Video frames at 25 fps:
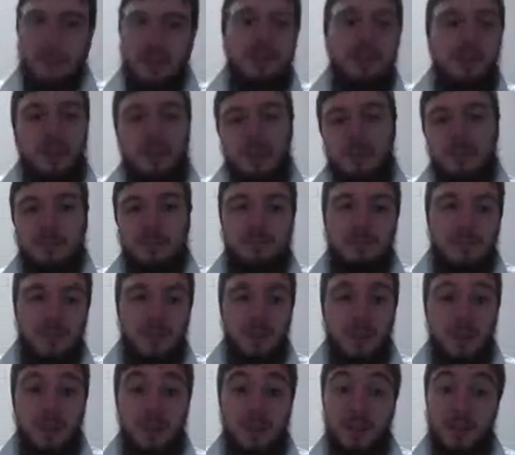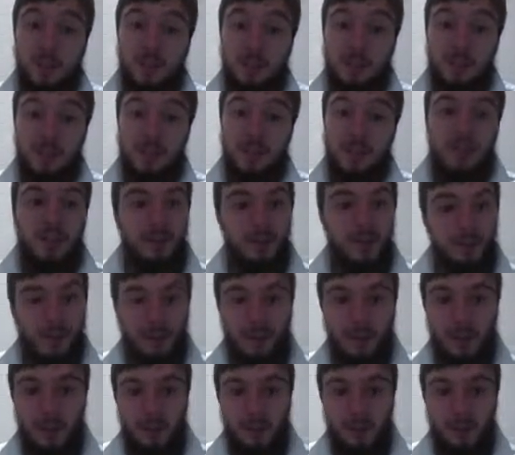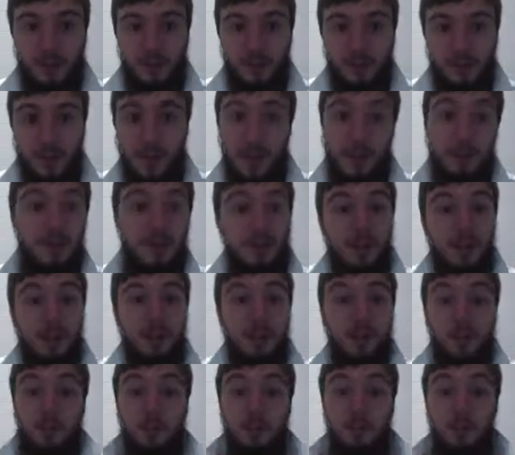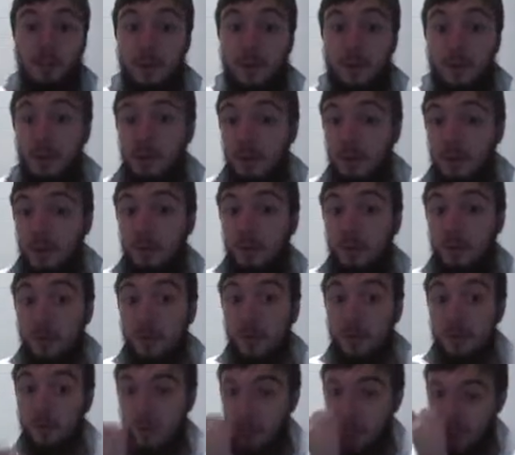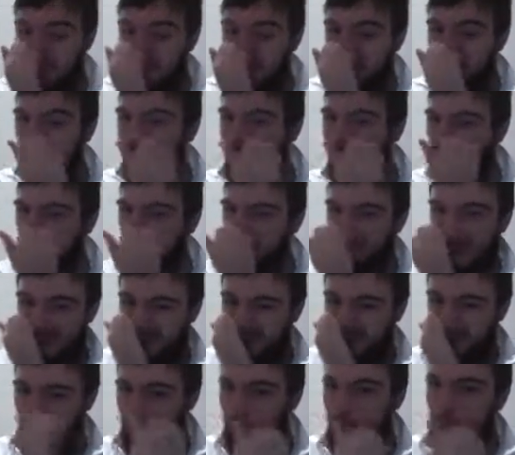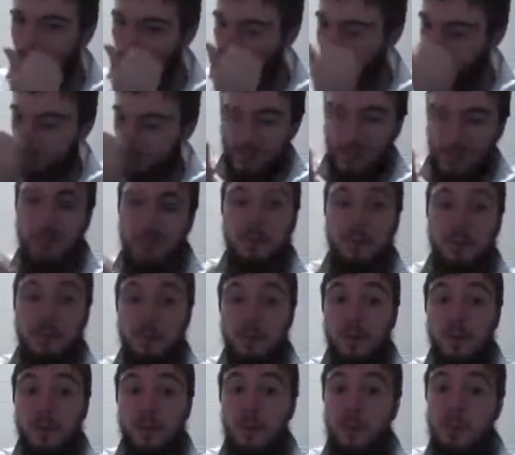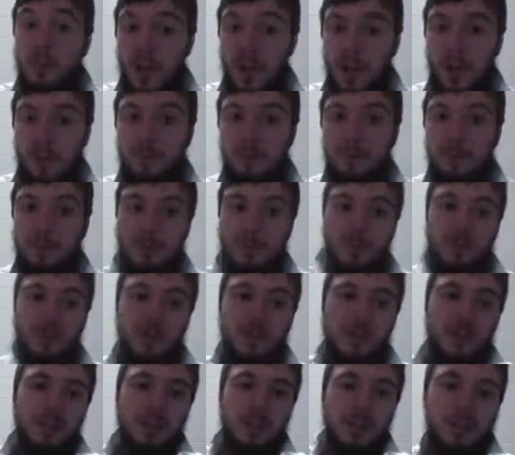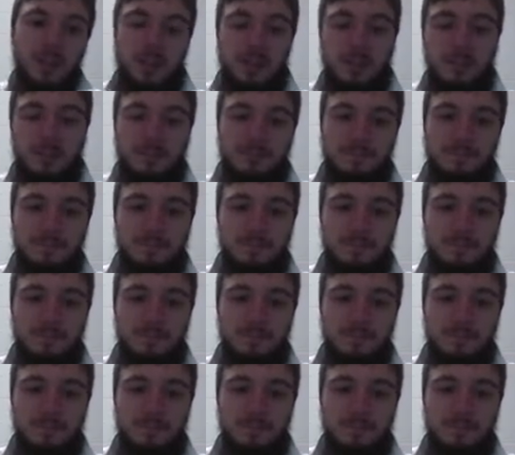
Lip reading: So it makes you wonder. It sounds like a good game, and it was very popular. If it was real, it was very popular, you know.